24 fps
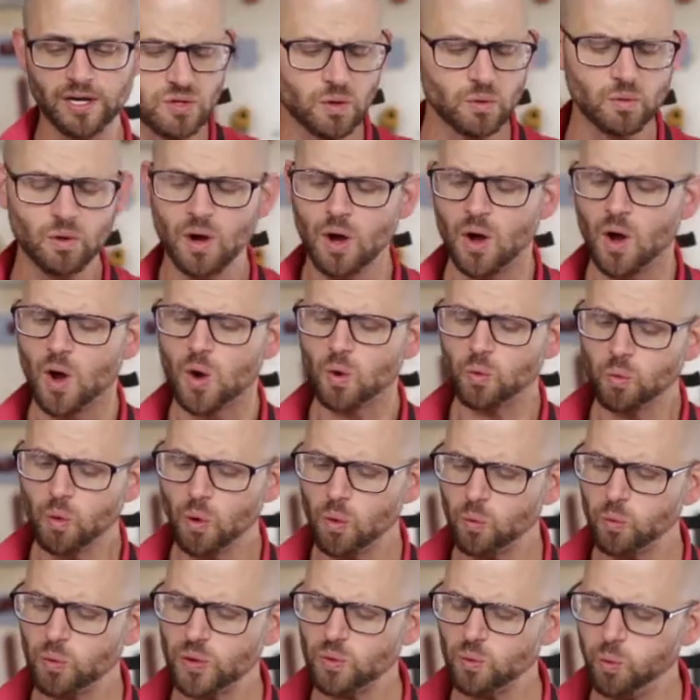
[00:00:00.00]
So
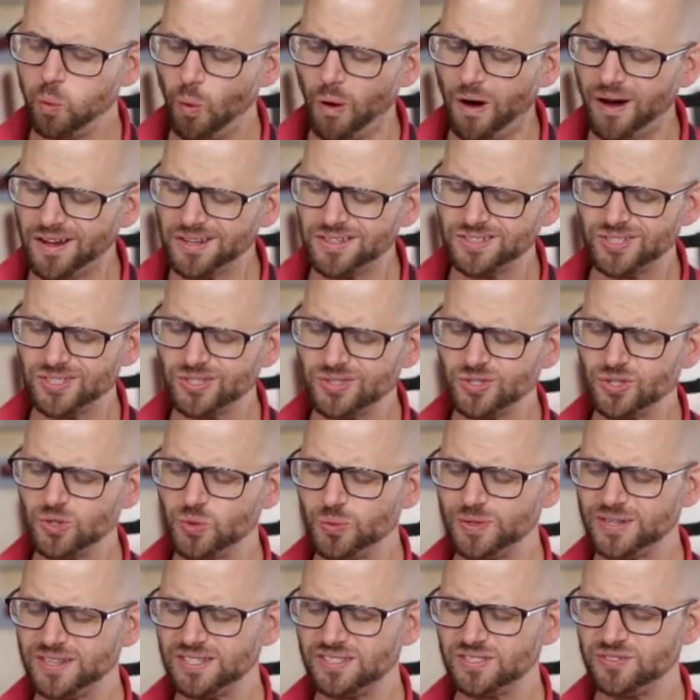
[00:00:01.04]
what we wanted to do
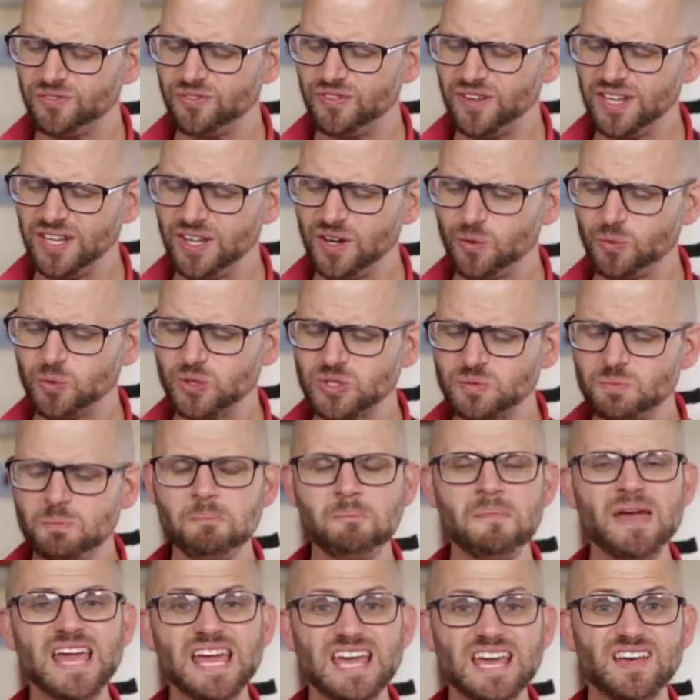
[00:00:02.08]
with this video was
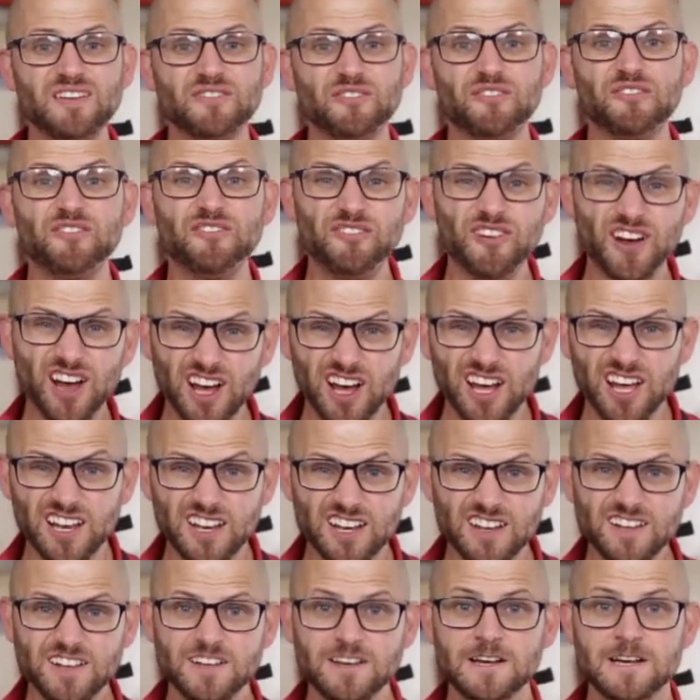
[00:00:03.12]
make it
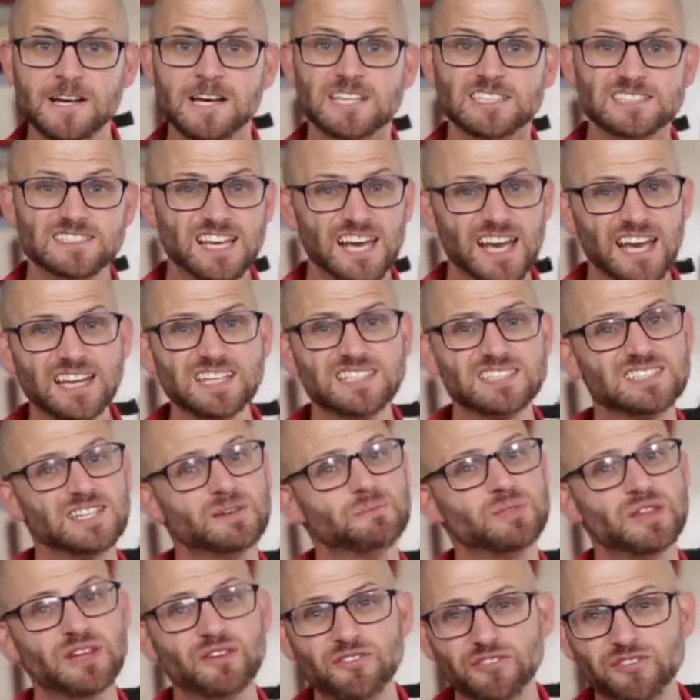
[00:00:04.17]
fun, take
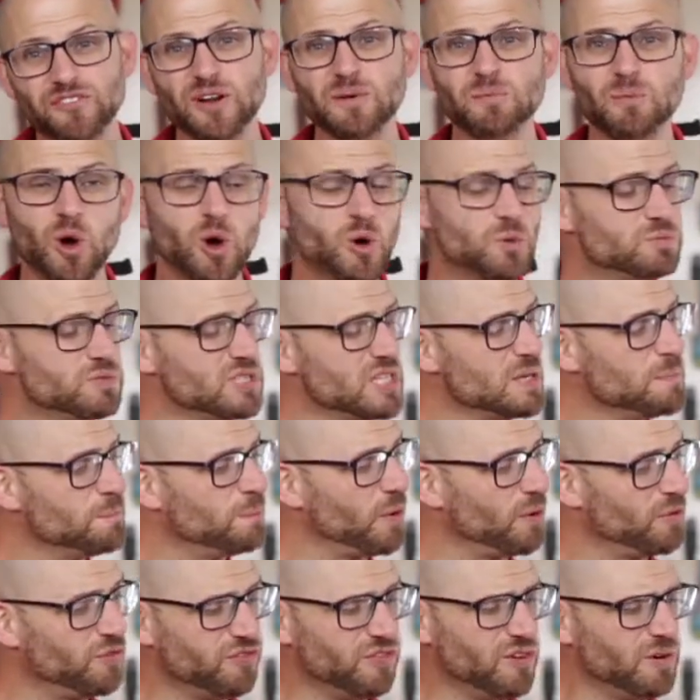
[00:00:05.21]
something from Home
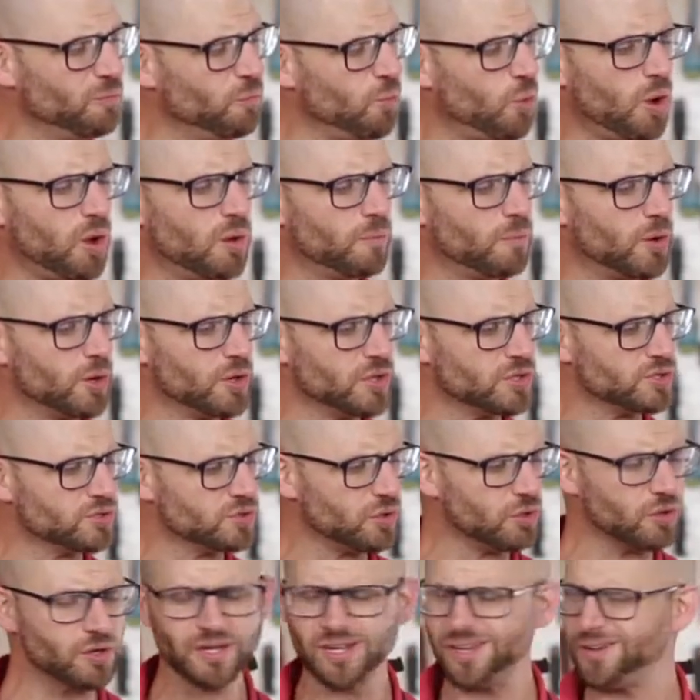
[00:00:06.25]
Depot, from Walmart or
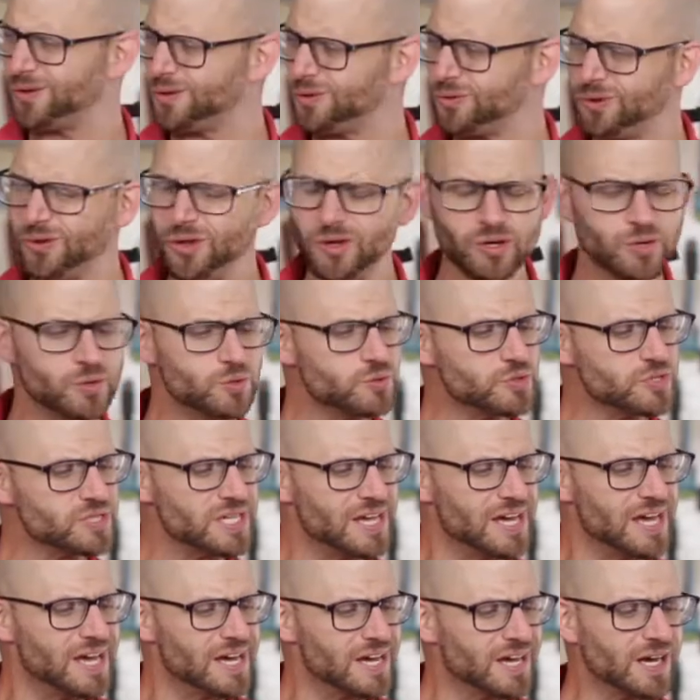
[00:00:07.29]
Target or
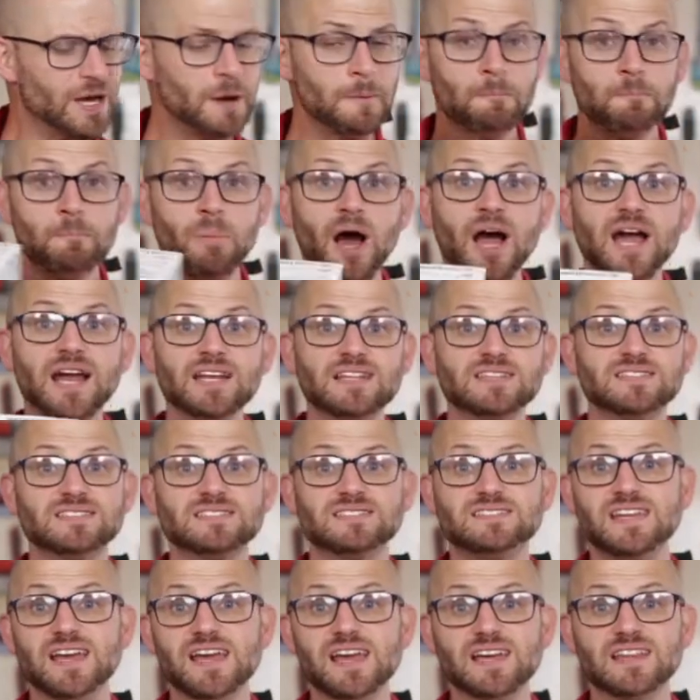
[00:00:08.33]
Lowe's, combine it
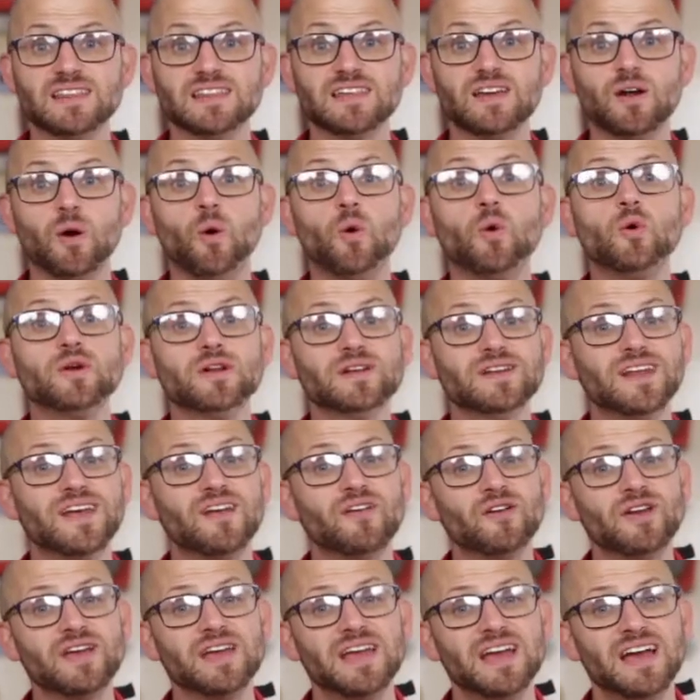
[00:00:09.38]
to take the
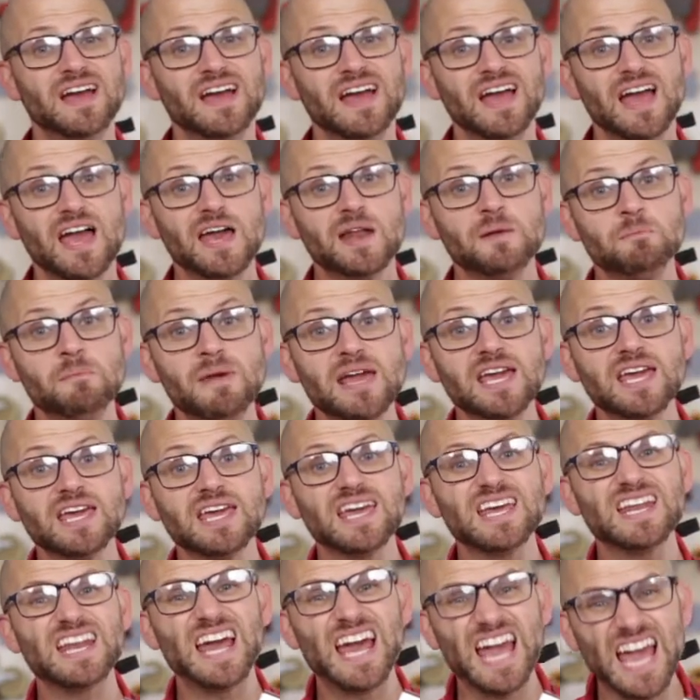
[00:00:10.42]
ordinary and make
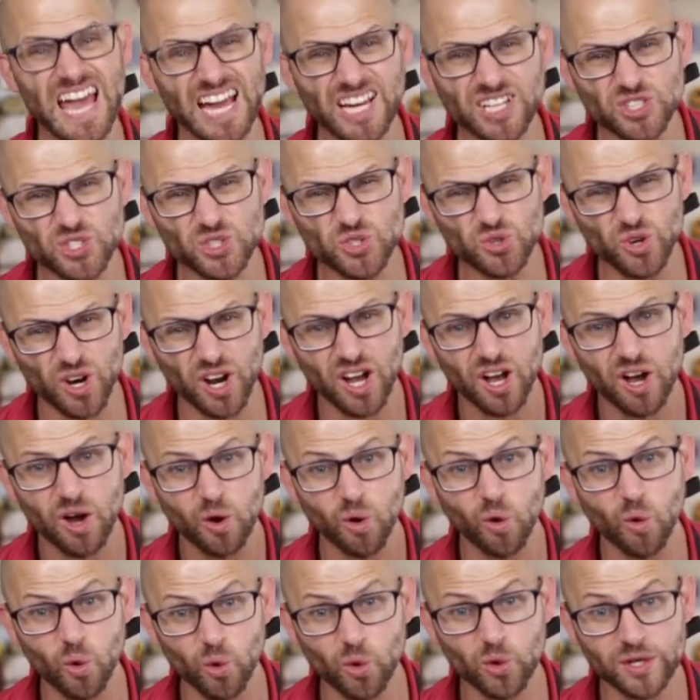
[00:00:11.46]
it
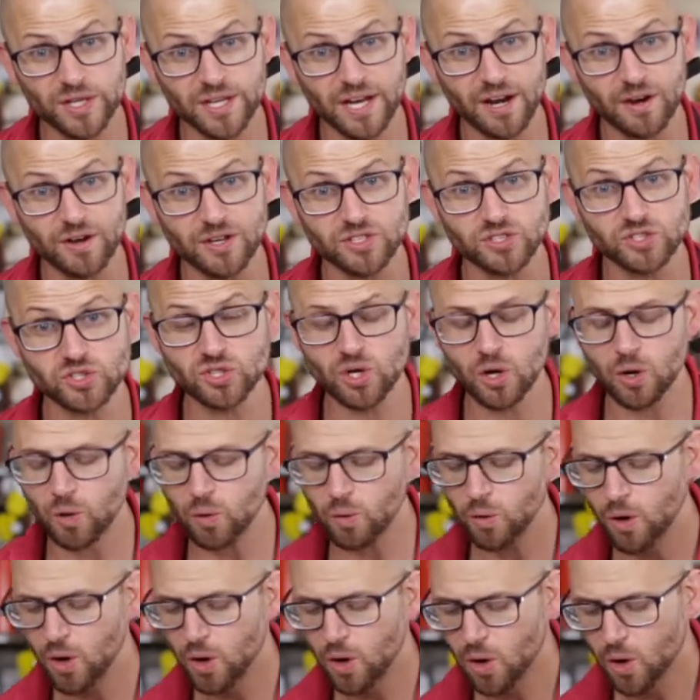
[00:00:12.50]
extraordinary.
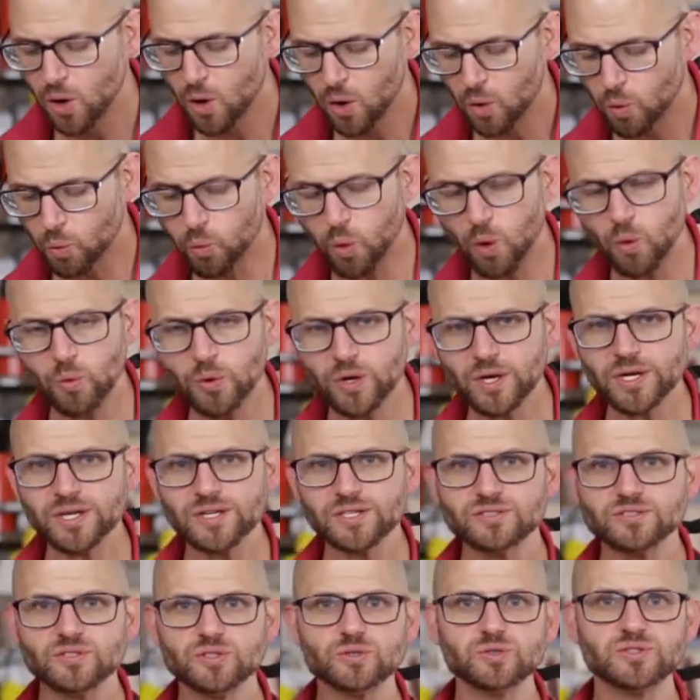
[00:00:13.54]
So what we're
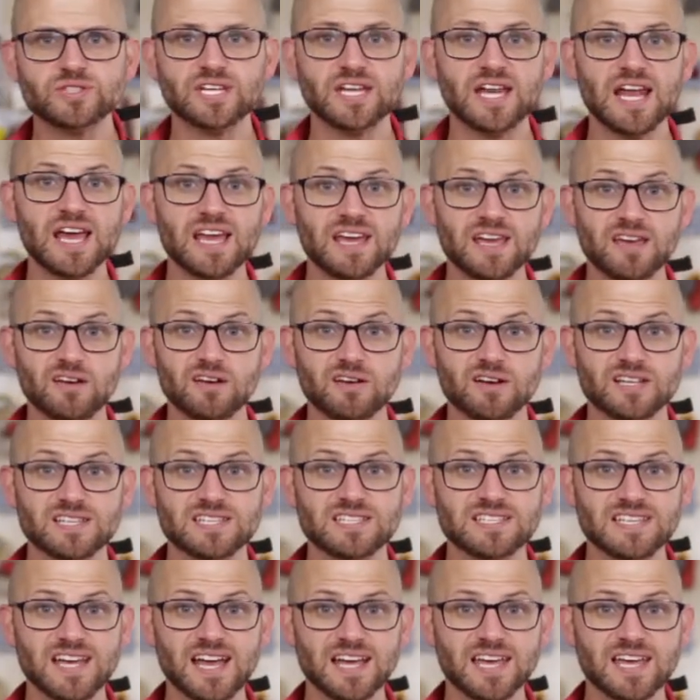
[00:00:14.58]
gonna do today here in a
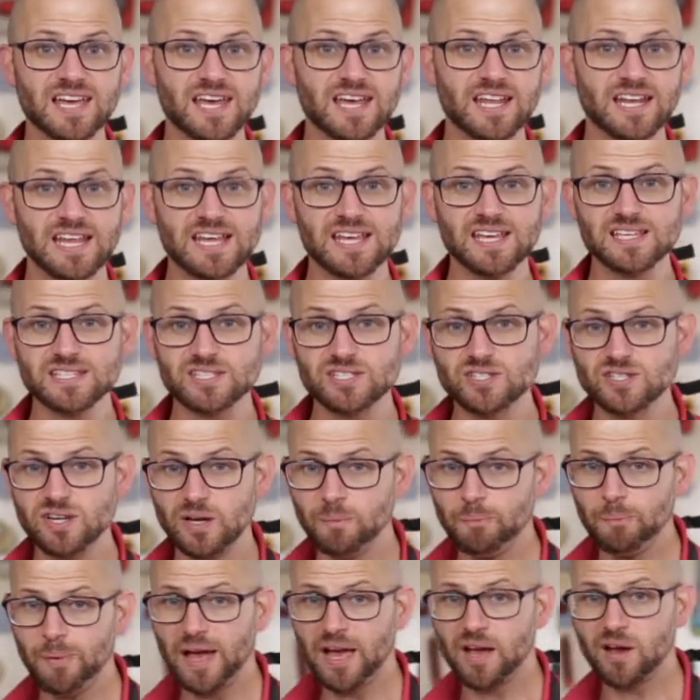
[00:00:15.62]
second is
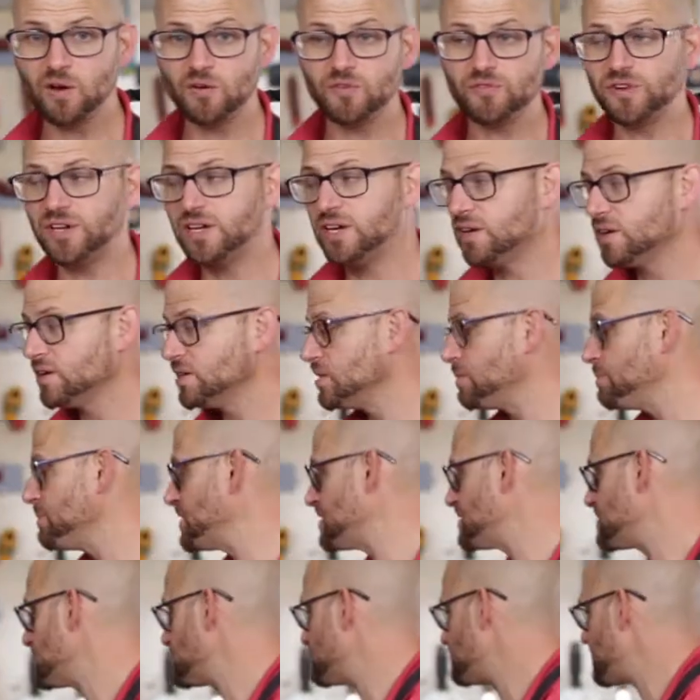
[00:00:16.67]
jump back over here at the
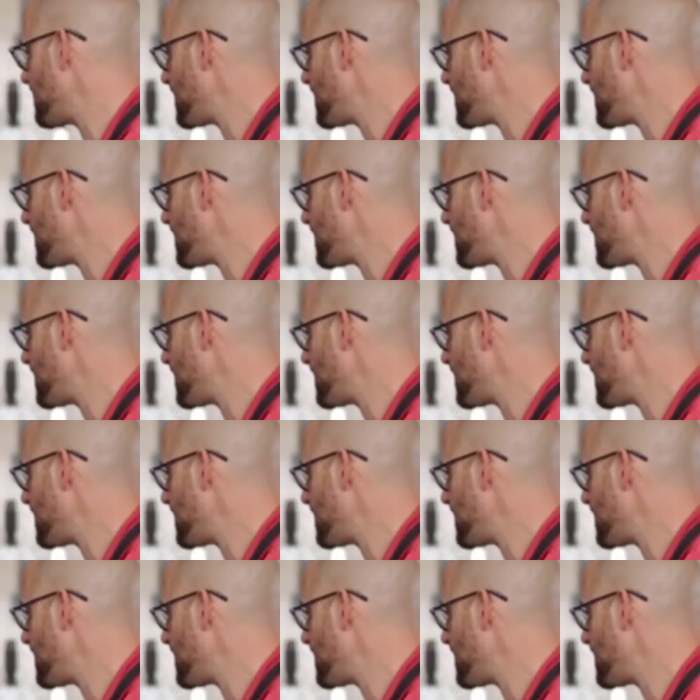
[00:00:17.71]
mixing